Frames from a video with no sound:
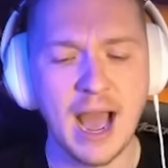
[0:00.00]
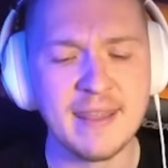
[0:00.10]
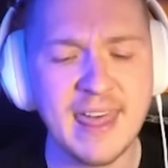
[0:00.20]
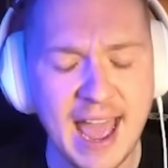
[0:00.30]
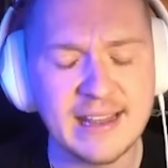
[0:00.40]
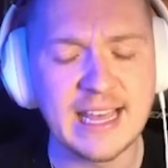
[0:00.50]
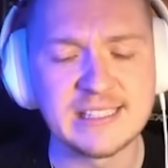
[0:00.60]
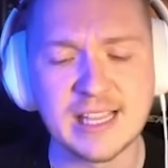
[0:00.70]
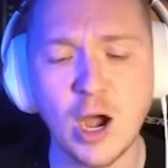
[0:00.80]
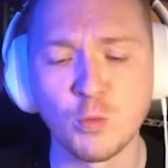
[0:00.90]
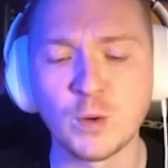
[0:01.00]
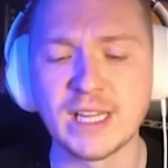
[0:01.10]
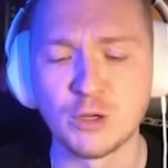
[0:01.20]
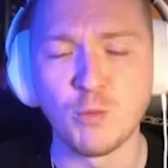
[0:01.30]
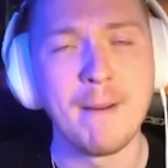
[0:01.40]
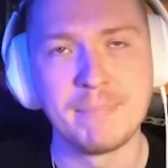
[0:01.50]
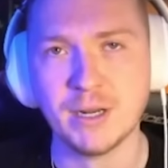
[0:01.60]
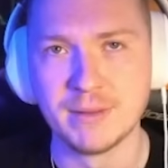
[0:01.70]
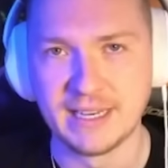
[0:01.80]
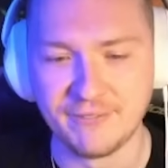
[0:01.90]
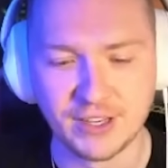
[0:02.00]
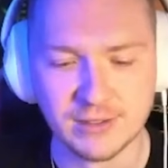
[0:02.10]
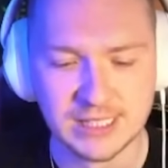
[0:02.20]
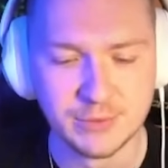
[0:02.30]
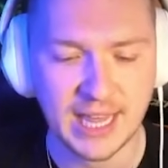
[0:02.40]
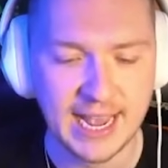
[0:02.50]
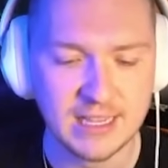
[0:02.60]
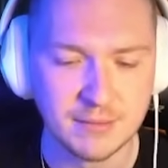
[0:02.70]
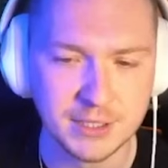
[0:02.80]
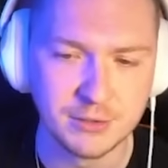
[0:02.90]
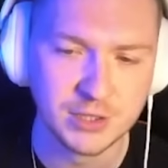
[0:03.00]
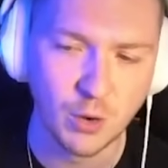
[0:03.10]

And then they start really ramping up the difficulty with AW.